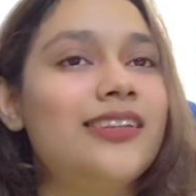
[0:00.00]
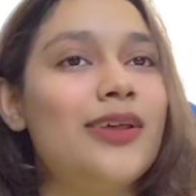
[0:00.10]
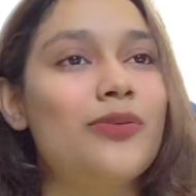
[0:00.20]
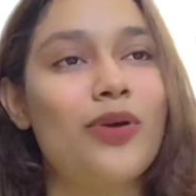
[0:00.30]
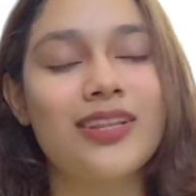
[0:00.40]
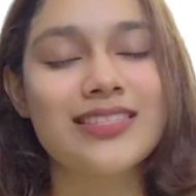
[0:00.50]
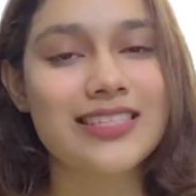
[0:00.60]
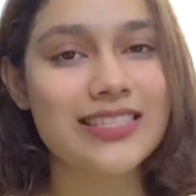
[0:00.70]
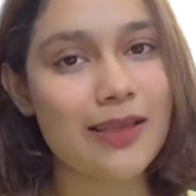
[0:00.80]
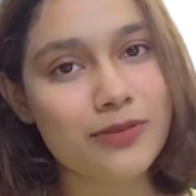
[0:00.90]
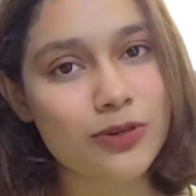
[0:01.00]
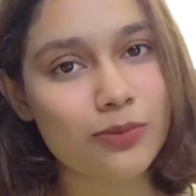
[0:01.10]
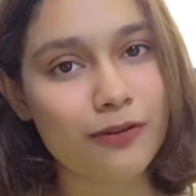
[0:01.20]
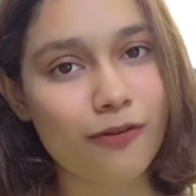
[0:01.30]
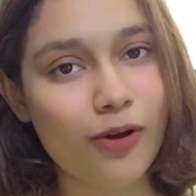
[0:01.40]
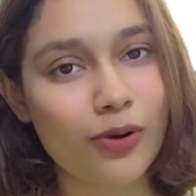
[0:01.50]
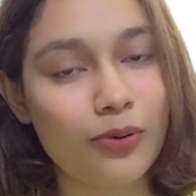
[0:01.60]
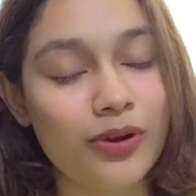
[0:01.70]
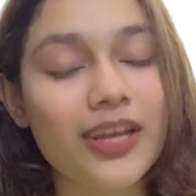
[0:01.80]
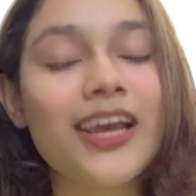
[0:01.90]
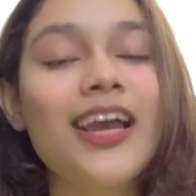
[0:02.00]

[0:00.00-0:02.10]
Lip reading: then what is the steps to be followed?